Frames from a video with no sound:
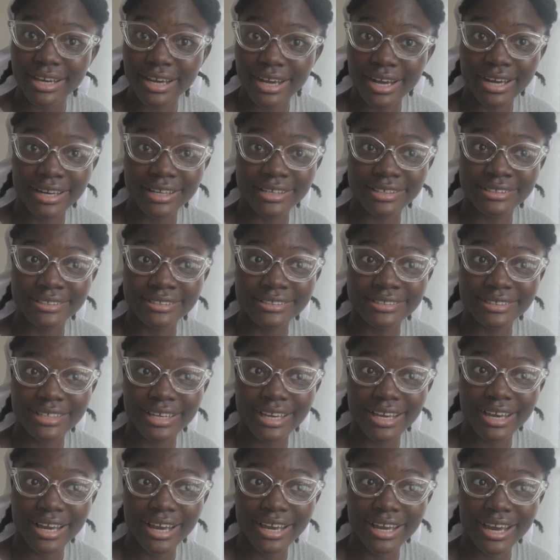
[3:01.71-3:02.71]
and
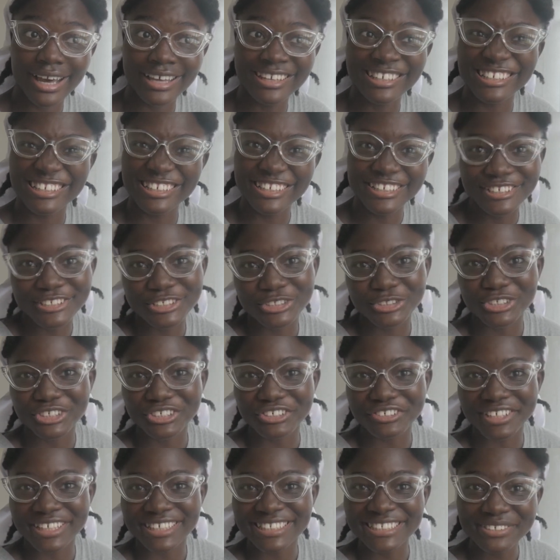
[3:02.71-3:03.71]
unleash your
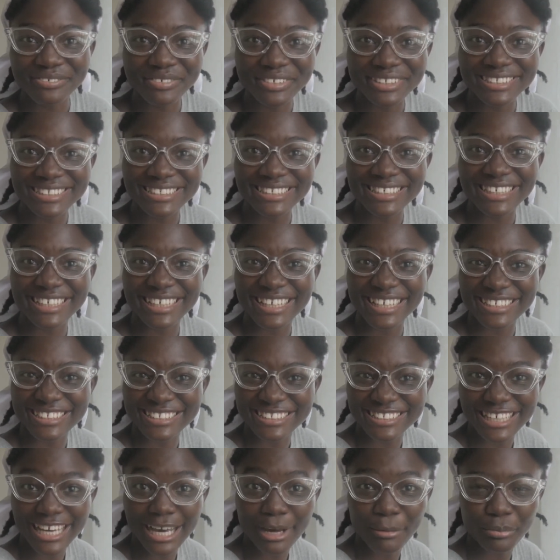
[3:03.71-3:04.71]
creativity
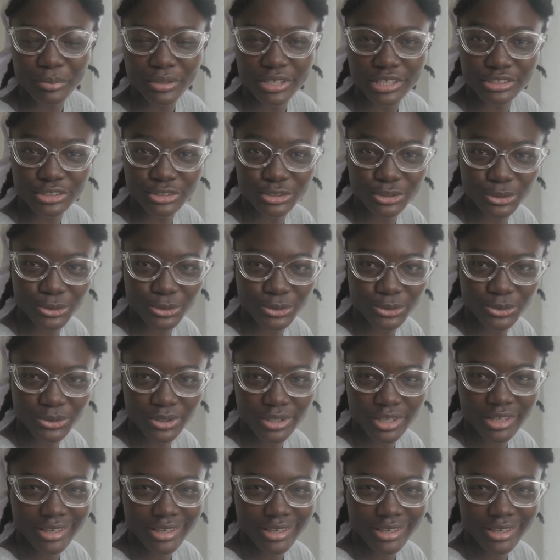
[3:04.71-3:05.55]
and tap into,